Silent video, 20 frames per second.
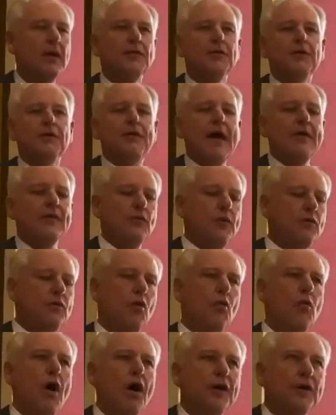the fact that we
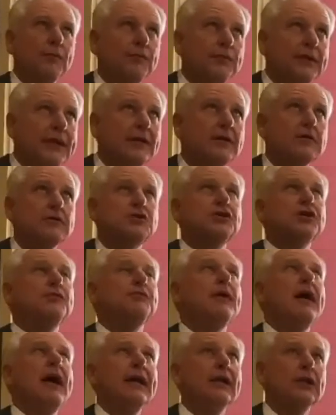will welcome
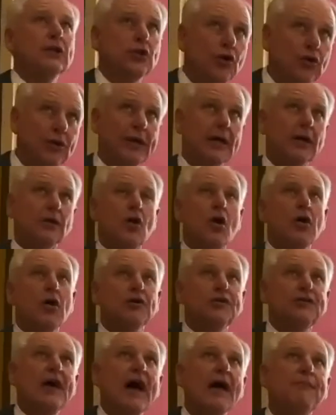leadership and learning
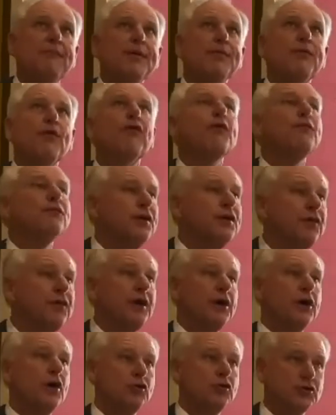alongside people from
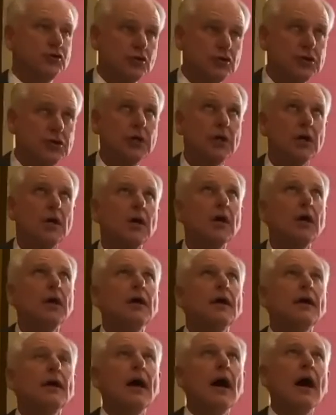different cultures,
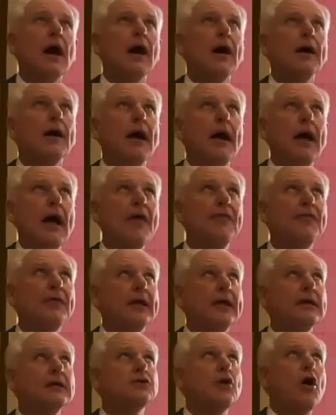I
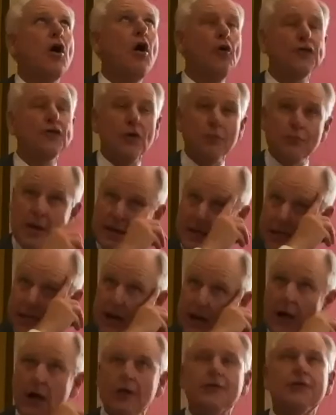think is also
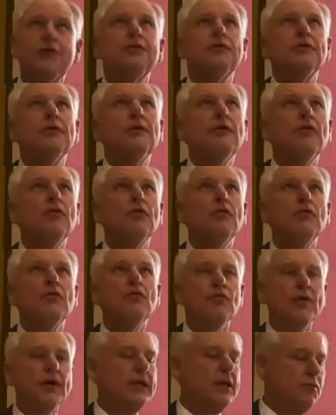making us
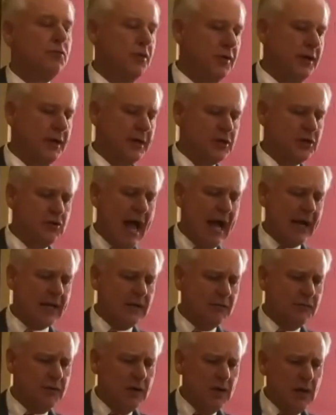really, really
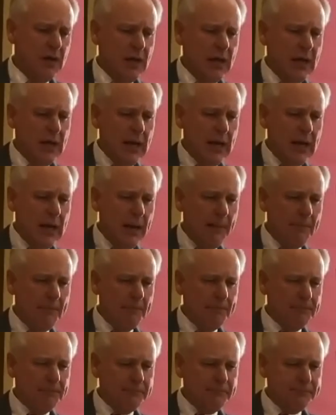attractive.
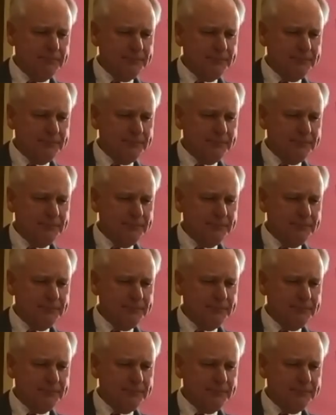There